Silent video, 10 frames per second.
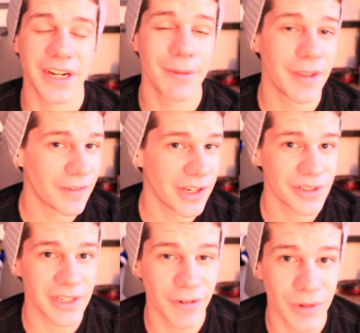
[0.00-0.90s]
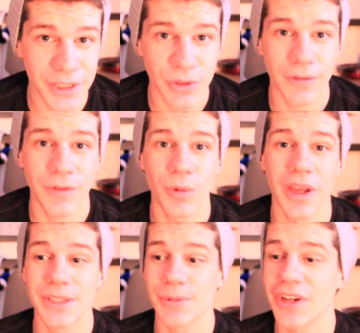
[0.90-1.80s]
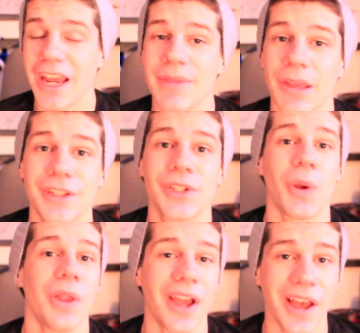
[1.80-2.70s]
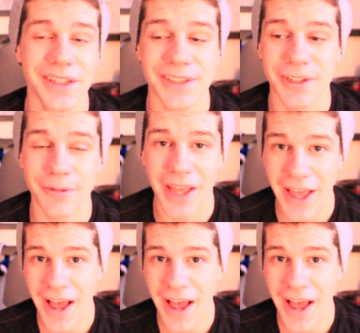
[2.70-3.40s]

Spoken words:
I make videos every week, so if you want to subscribe, that'd be totally awesome.